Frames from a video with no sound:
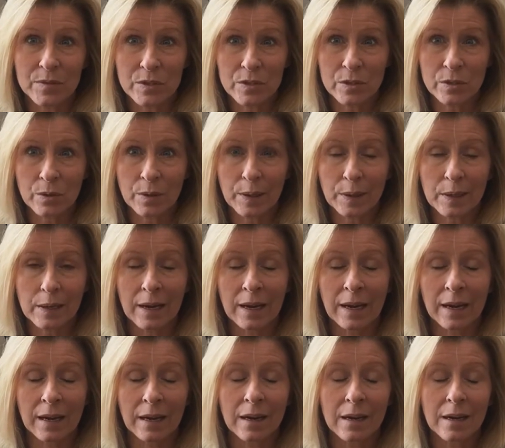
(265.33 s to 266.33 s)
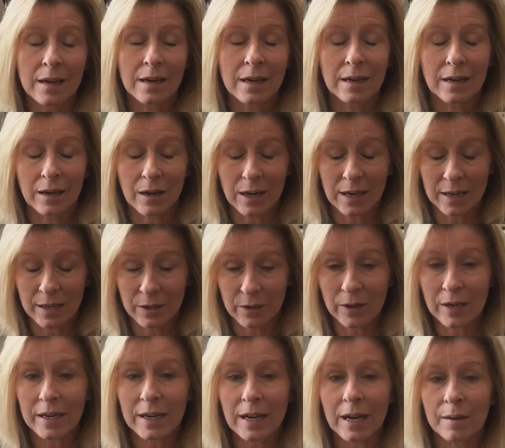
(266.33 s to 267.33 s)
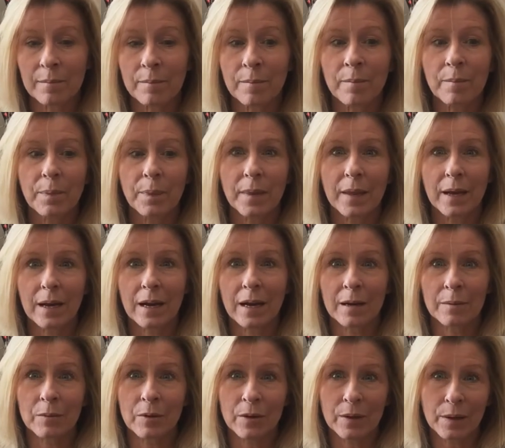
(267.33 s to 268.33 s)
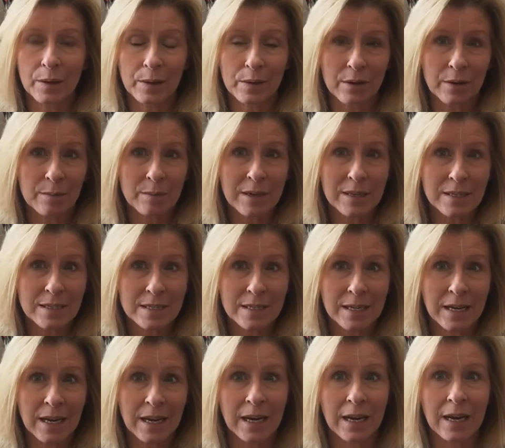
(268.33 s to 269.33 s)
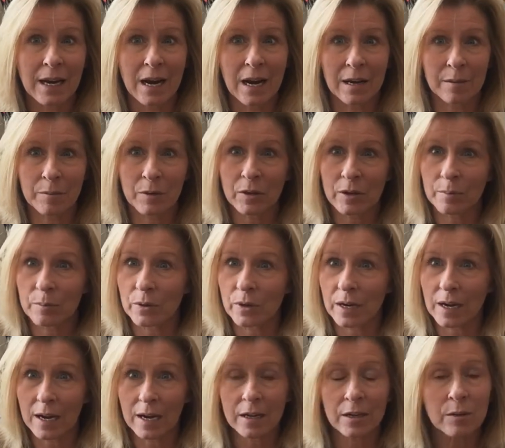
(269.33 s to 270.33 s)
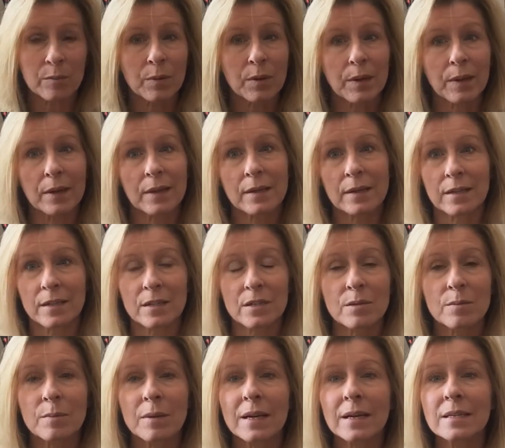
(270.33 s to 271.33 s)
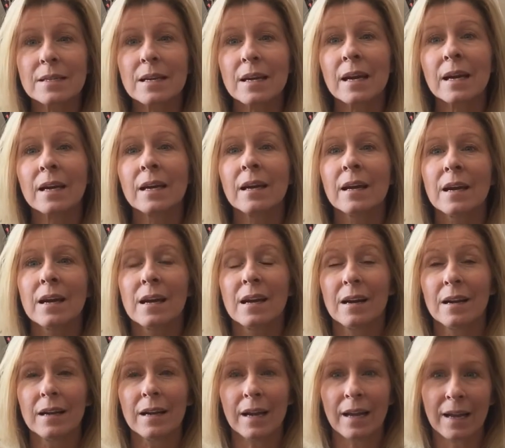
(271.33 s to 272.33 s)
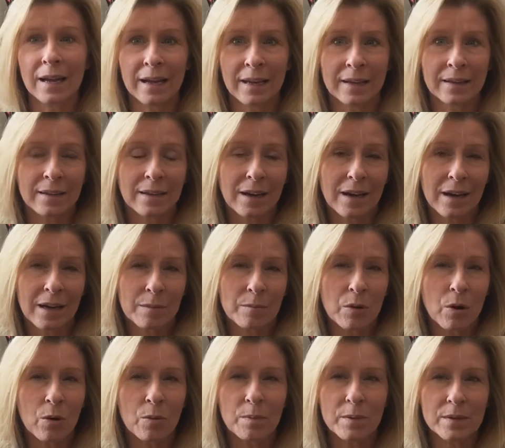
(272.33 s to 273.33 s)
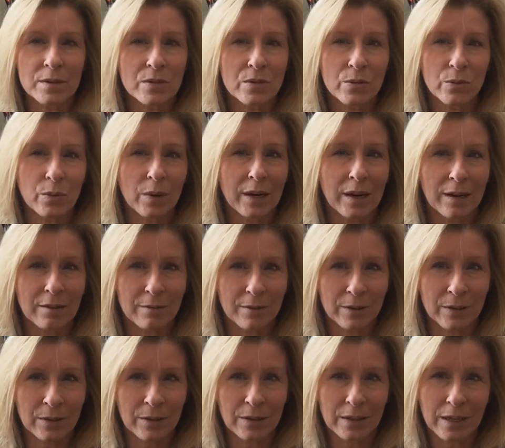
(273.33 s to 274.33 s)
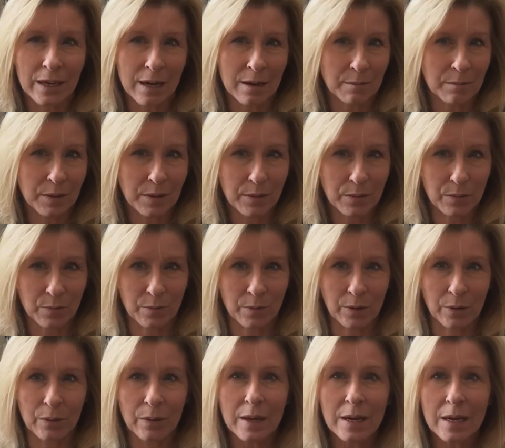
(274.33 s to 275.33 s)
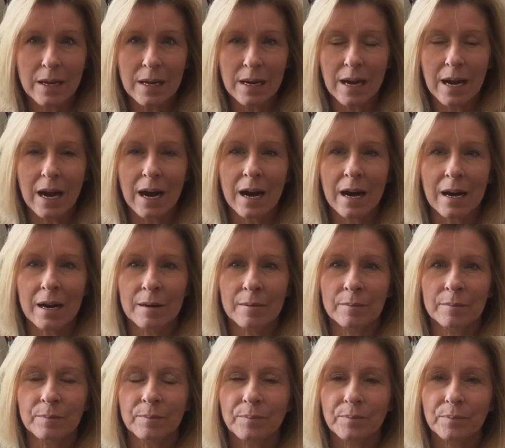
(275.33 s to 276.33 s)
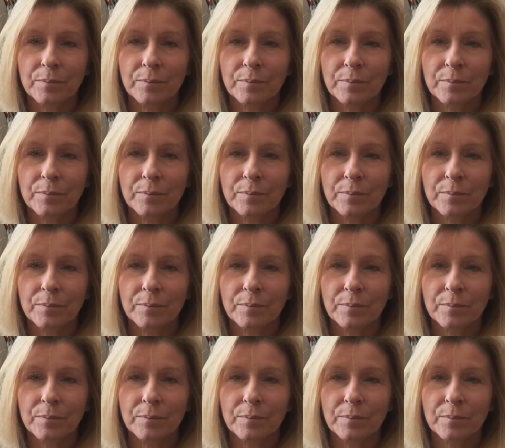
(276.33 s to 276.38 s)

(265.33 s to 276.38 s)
to say, here I am, I'm going to start my day, I'm going to put 100% into my day, and I'm open to whatever comes through. And